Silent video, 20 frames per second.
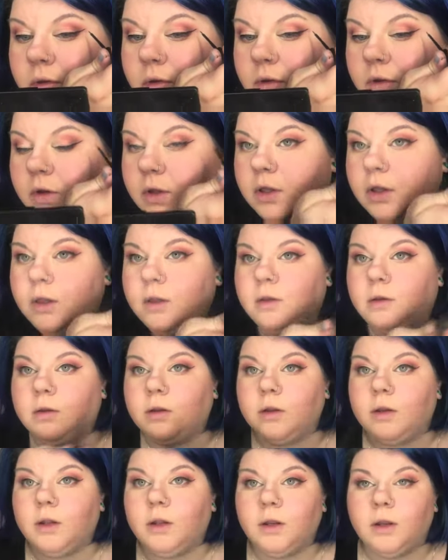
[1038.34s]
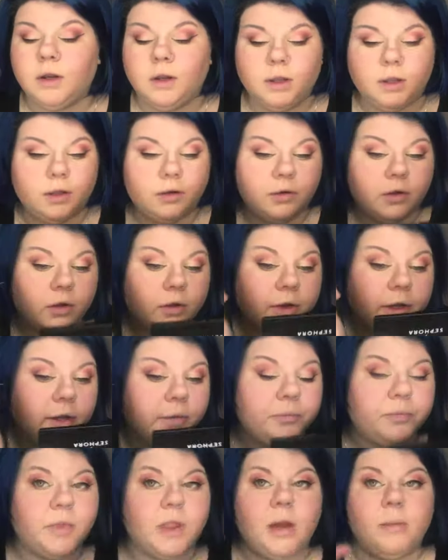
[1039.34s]
And again, I did it again. Okay,
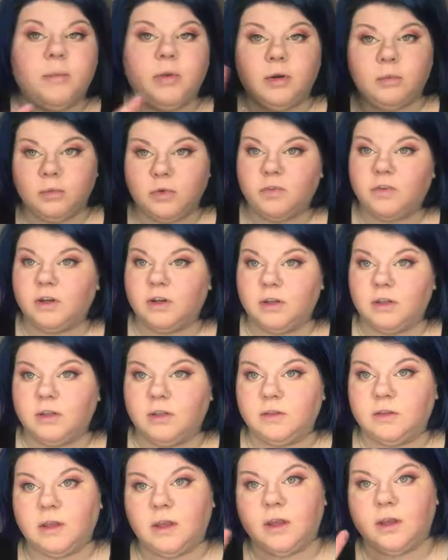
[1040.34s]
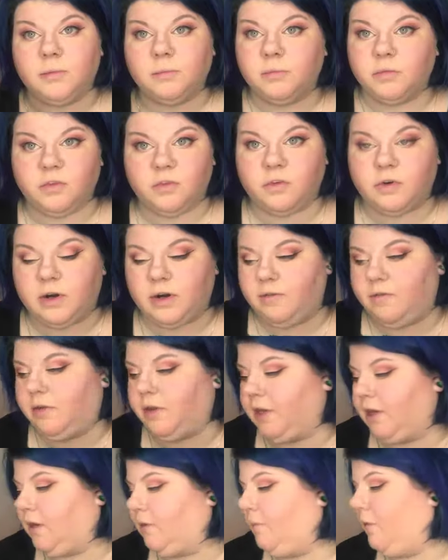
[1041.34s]
I'm gonna move on to this side before I have
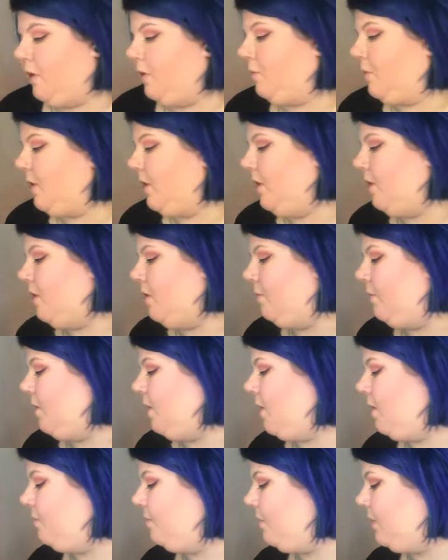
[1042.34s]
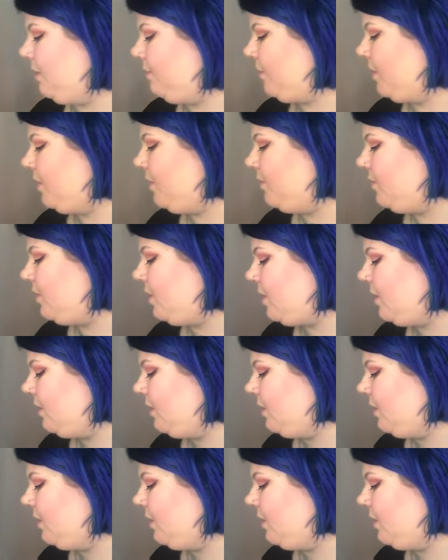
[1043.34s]
like a middle break. No, I'm gonna try.